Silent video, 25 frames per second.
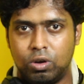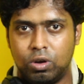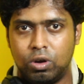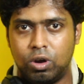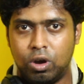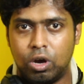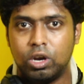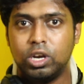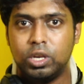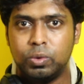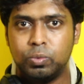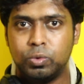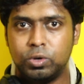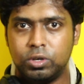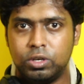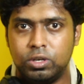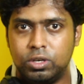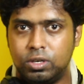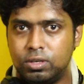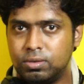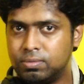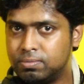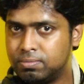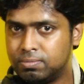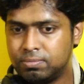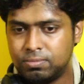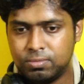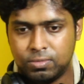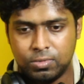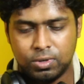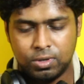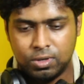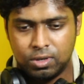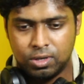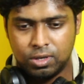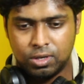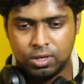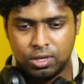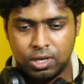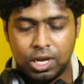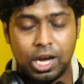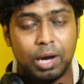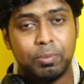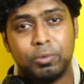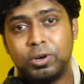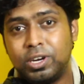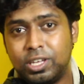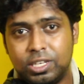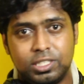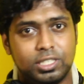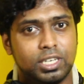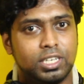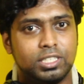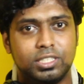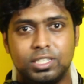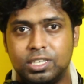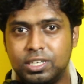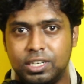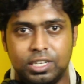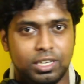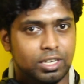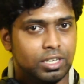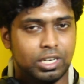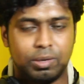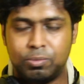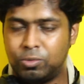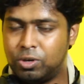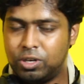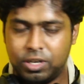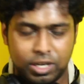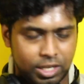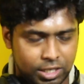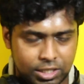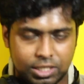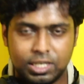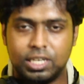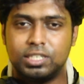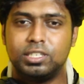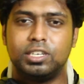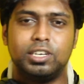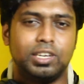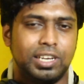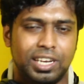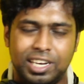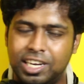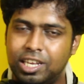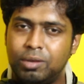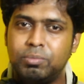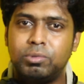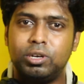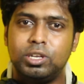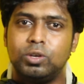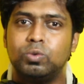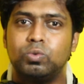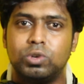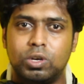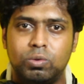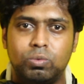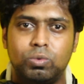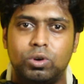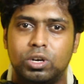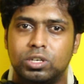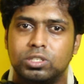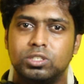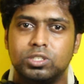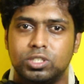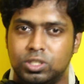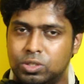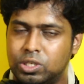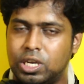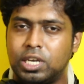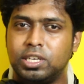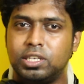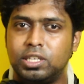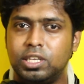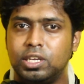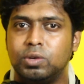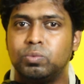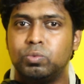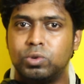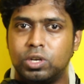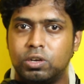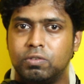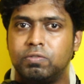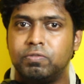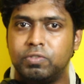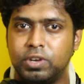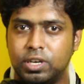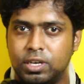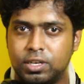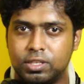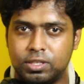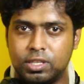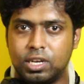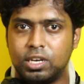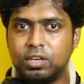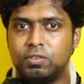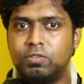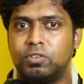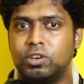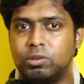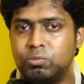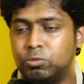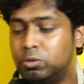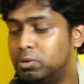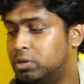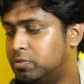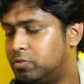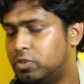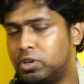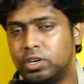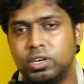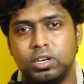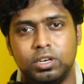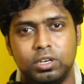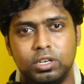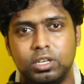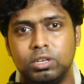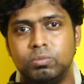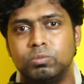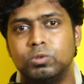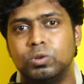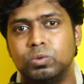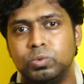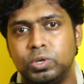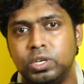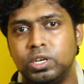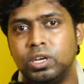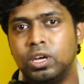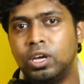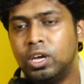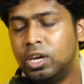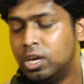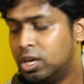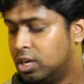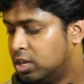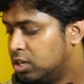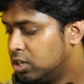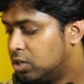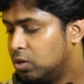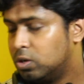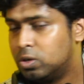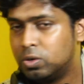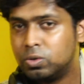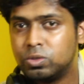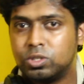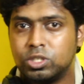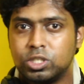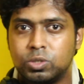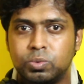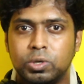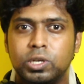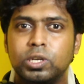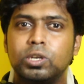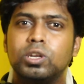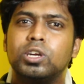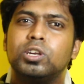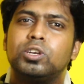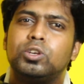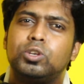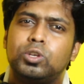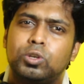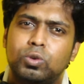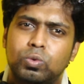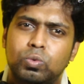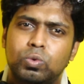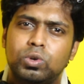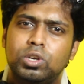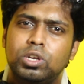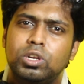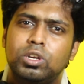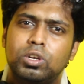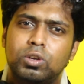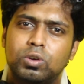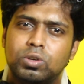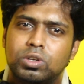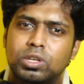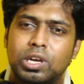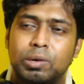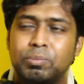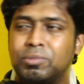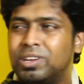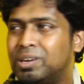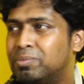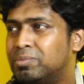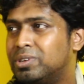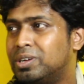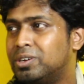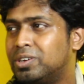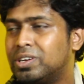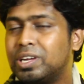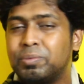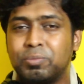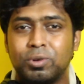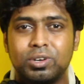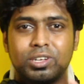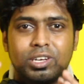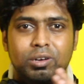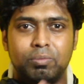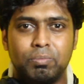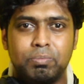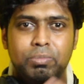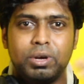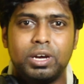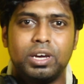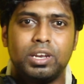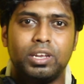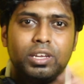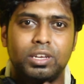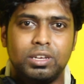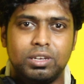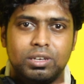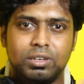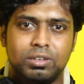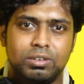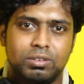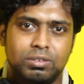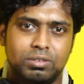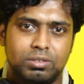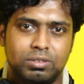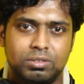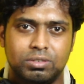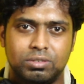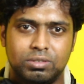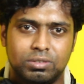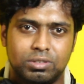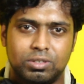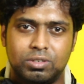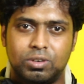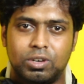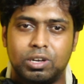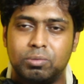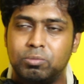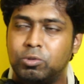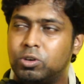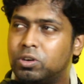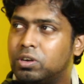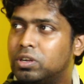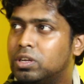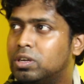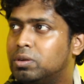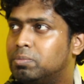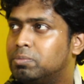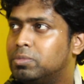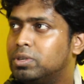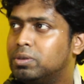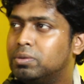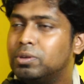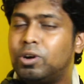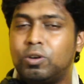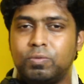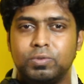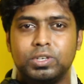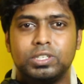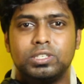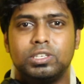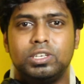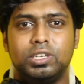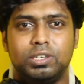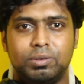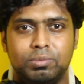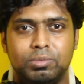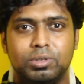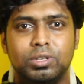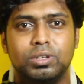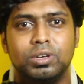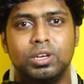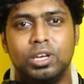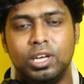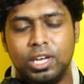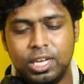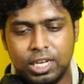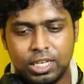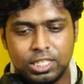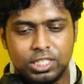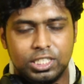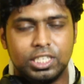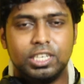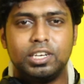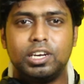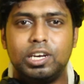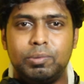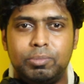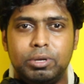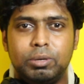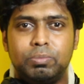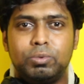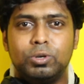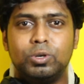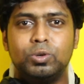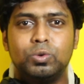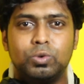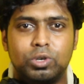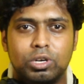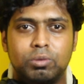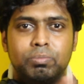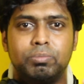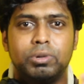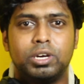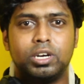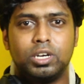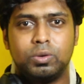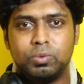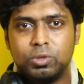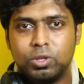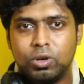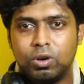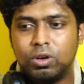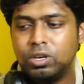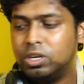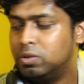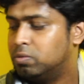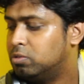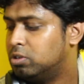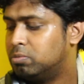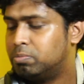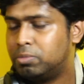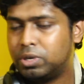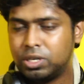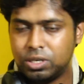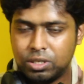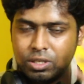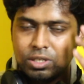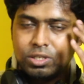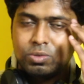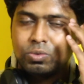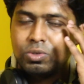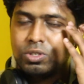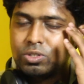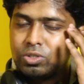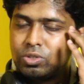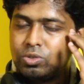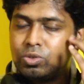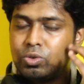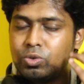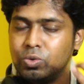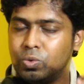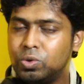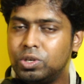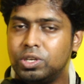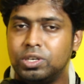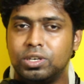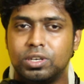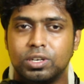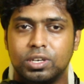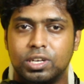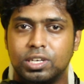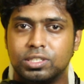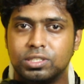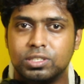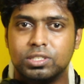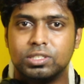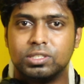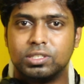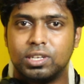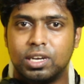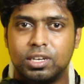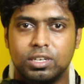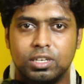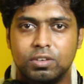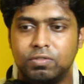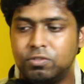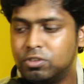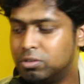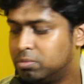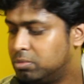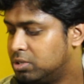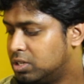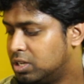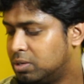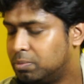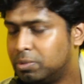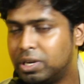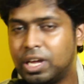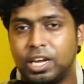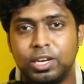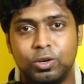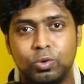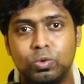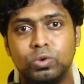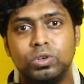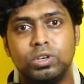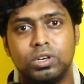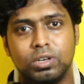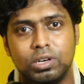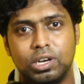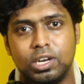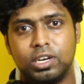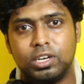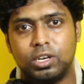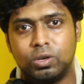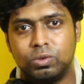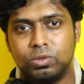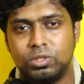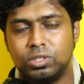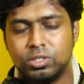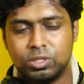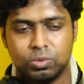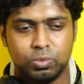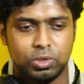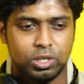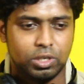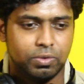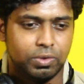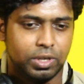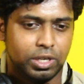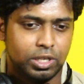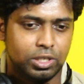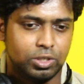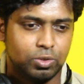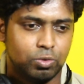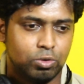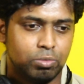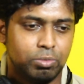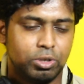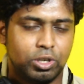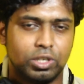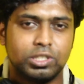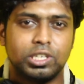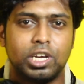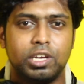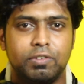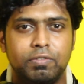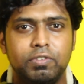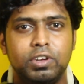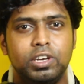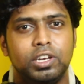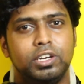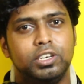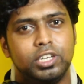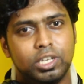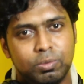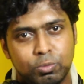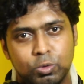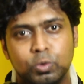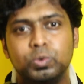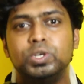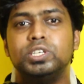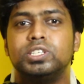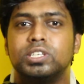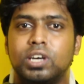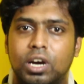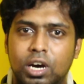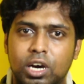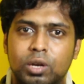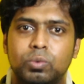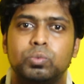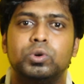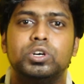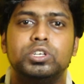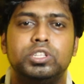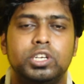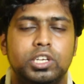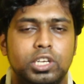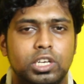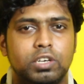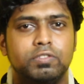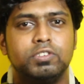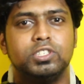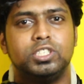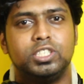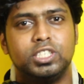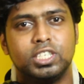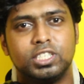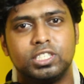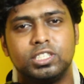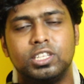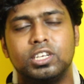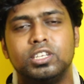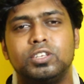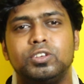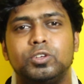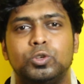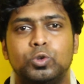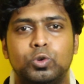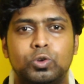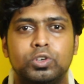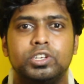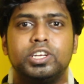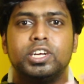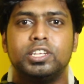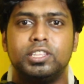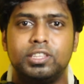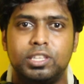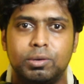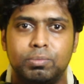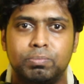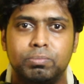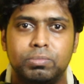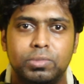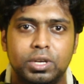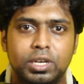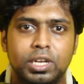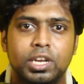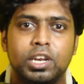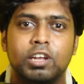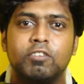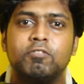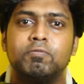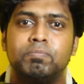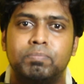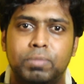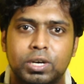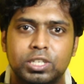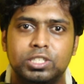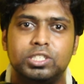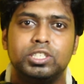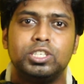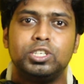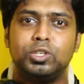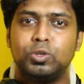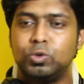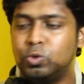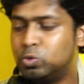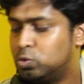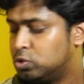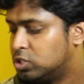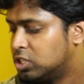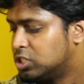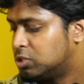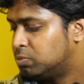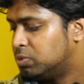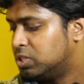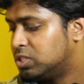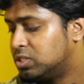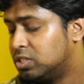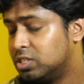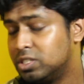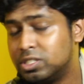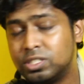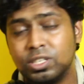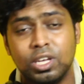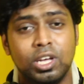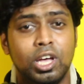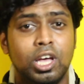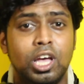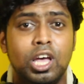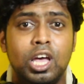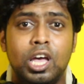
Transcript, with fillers: Hollywood. I'm not exaggerating. I'm not exaggerating. Anybody would have watched this, I think, would have felt that for a moment. For an Indian movie to look this way, it truly looked. I'm, I'm not. I'm not comparing, or I'm not. Um, obviously, I mean, generally people do compare it with Hollywood, but this was truly international standard for me. I mean, I don't let out this word very soon because I feel Indian movies are worthy enough. It's just that you don't get the enough budget to do such big things.